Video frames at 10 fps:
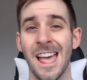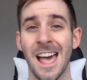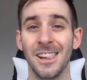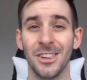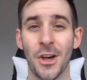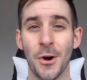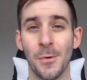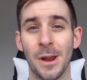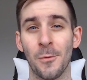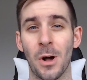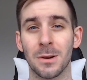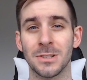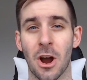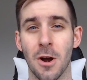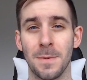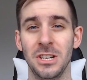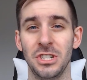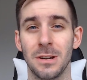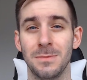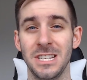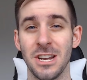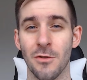Hello, and welcome to RPGMD,